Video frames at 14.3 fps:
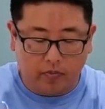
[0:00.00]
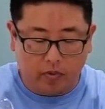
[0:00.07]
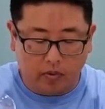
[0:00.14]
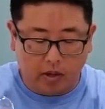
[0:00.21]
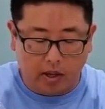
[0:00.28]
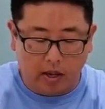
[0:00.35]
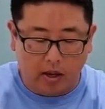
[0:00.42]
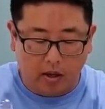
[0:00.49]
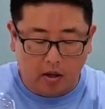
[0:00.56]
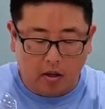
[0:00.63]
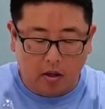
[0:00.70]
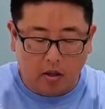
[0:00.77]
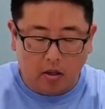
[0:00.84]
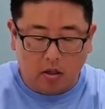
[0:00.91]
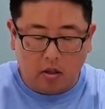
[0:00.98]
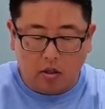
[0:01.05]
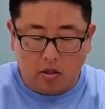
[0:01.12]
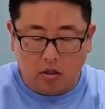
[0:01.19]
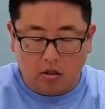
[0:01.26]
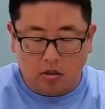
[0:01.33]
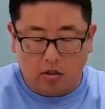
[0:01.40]
Okay?
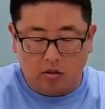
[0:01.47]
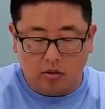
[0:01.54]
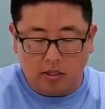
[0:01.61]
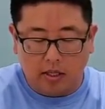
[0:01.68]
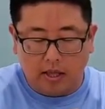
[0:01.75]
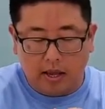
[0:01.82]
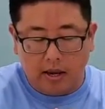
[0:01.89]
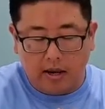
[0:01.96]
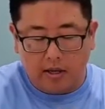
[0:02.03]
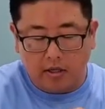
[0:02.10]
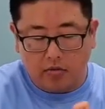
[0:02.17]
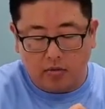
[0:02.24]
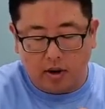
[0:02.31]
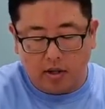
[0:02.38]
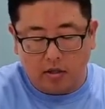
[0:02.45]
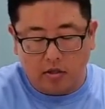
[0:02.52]
Do you see that? It's right.